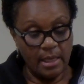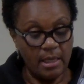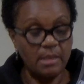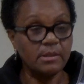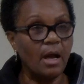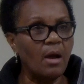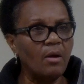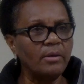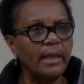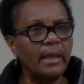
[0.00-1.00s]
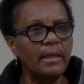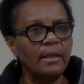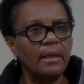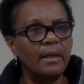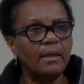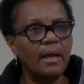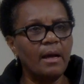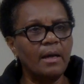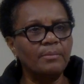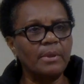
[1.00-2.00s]
He's all day
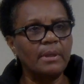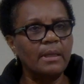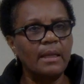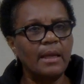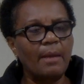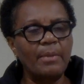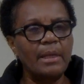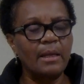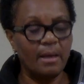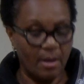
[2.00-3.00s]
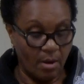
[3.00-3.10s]
God, but I mean, uh,